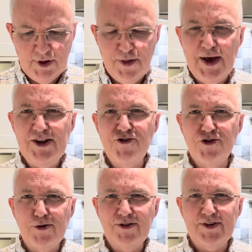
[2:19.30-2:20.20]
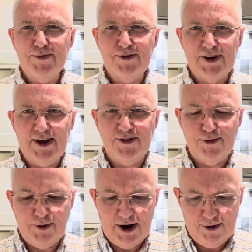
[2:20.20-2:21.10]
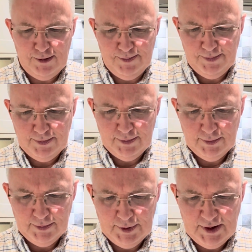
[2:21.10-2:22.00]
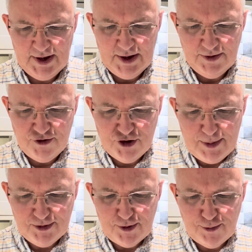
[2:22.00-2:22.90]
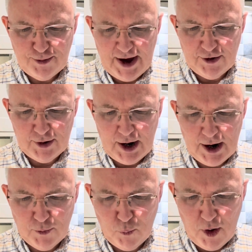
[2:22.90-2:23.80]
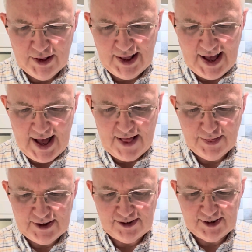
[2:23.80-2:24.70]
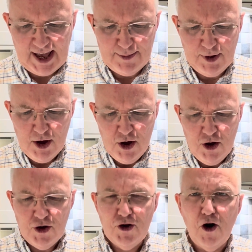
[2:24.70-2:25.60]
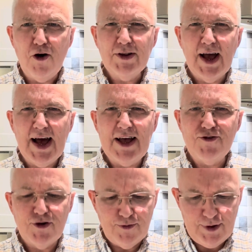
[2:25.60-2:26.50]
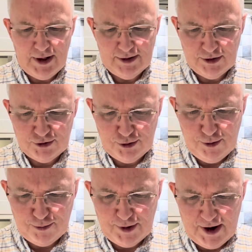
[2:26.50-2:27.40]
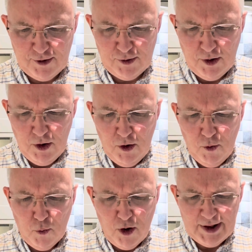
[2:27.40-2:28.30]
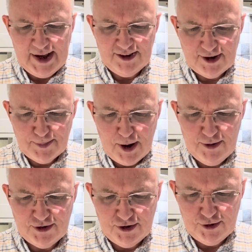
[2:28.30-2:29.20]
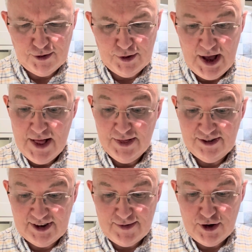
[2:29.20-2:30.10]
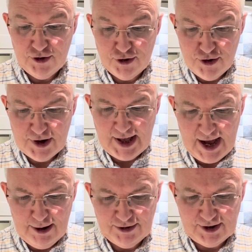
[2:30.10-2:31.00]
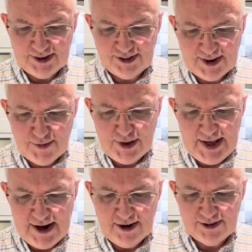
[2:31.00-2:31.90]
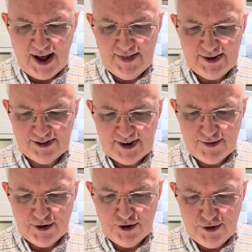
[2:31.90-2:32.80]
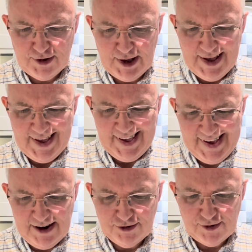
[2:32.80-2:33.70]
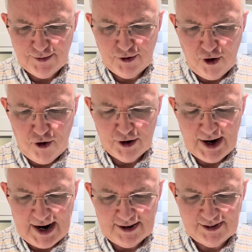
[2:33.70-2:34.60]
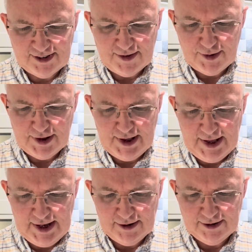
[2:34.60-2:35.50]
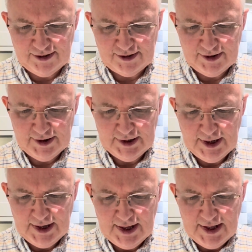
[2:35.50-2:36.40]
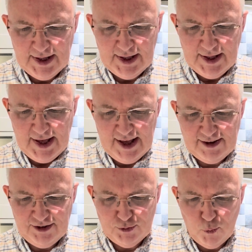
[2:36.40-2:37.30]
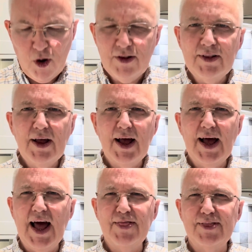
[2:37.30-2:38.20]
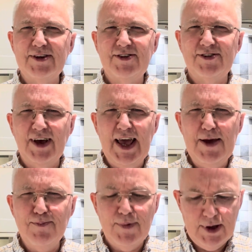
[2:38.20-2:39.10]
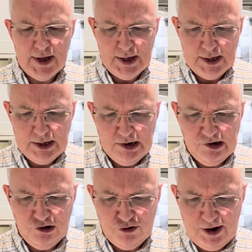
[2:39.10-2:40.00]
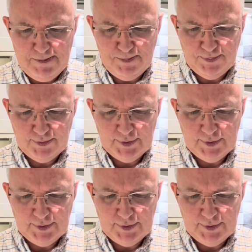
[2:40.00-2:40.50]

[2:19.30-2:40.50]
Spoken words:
Then Joseph said to Pharaoh, "The dreams of Pharaoh are one and the same. God has revealed to Pharaoh what he is about to do. The 7 good cows are 7 years, and the 7 good ears of corn are 7 years. It is one and the same dream.